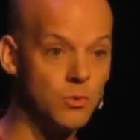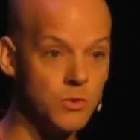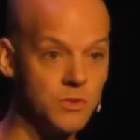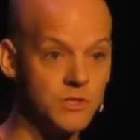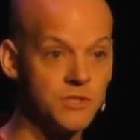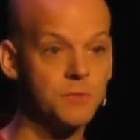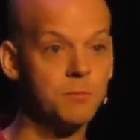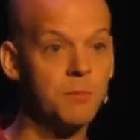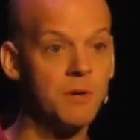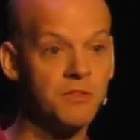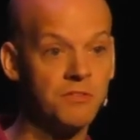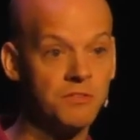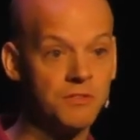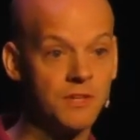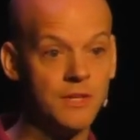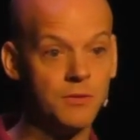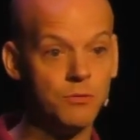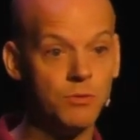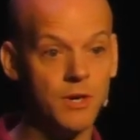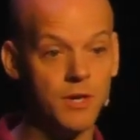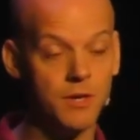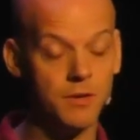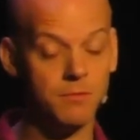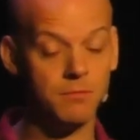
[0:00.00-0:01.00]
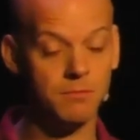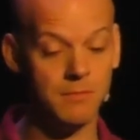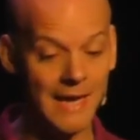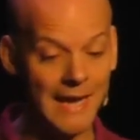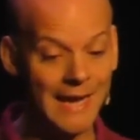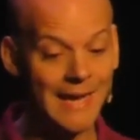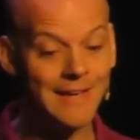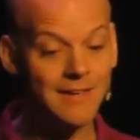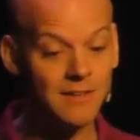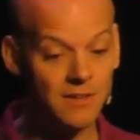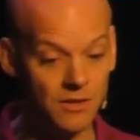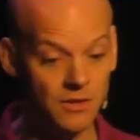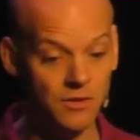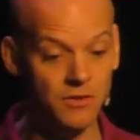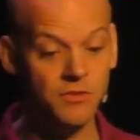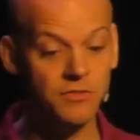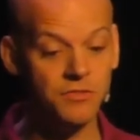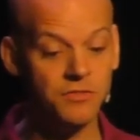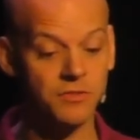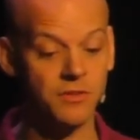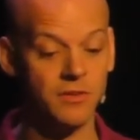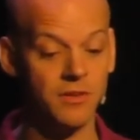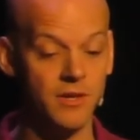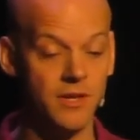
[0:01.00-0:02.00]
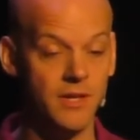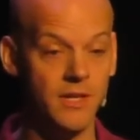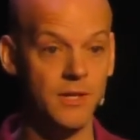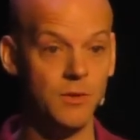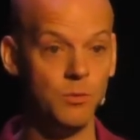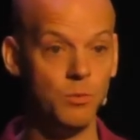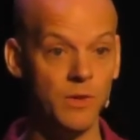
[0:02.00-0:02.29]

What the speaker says: which mostly run headless, i.e.